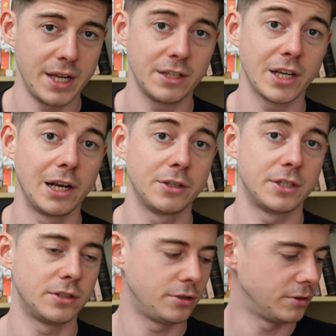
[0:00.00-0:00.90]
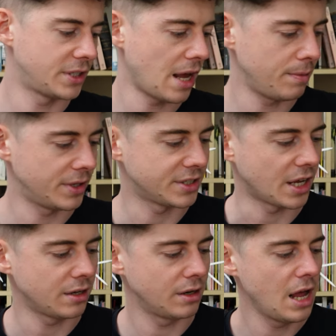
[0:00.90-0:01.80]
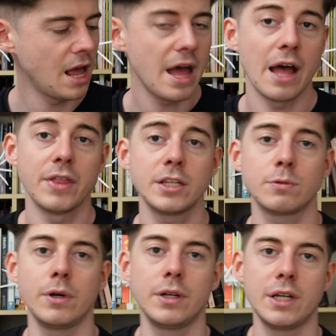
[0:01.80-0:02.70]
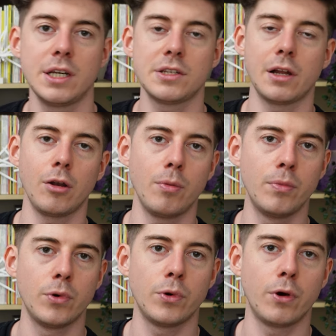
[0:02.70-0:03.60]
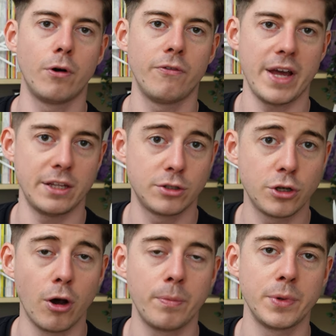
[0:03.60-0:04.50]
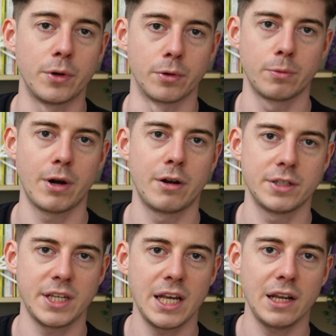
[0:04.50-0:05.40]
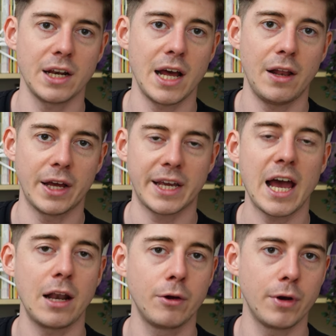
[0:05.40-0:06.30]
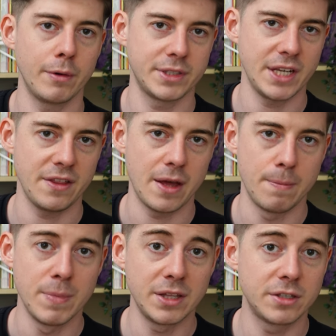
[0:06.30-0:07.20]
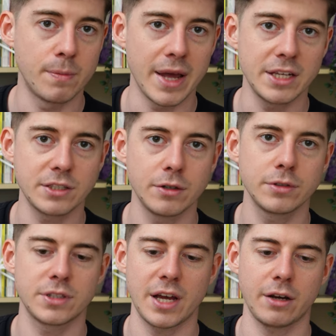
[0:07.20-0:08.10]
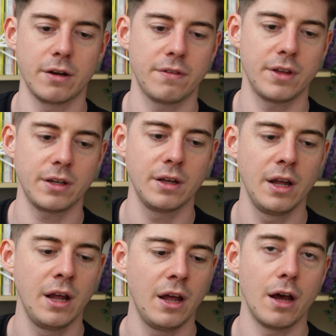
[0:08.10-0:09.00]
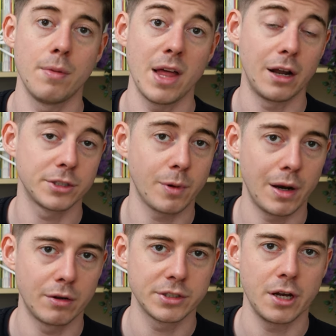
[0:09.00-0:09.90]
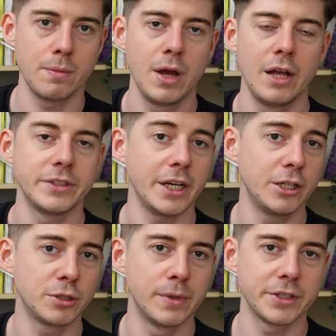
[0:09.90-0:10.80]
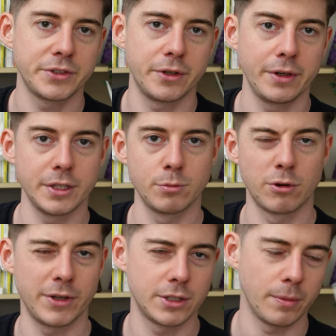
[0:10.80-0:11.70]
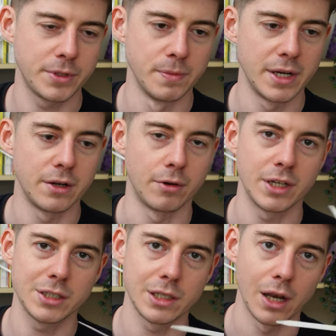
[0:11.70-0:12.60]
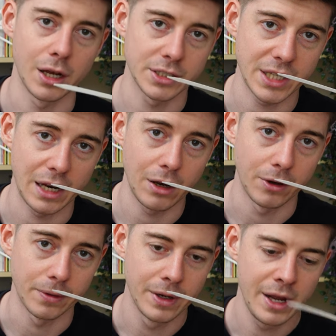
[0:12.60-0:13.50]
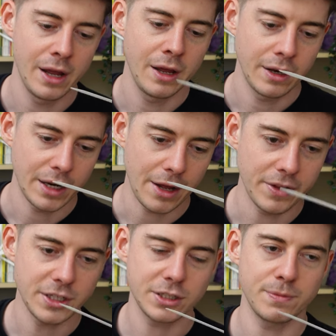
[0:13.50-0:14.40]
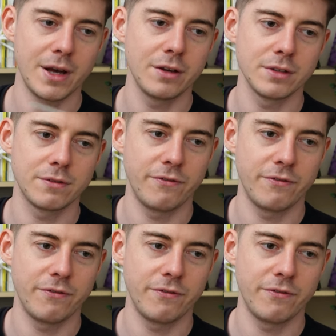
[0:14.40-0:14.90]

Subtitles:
here diluted to 10%, and this one is a lot more of a top note, whereas helianal and calone, I would say they're mid to base notes, that kind of thing, and they last quite a long time. Dihydromercinol is more of a top to mid note, it doesn't last that long. Now, this smells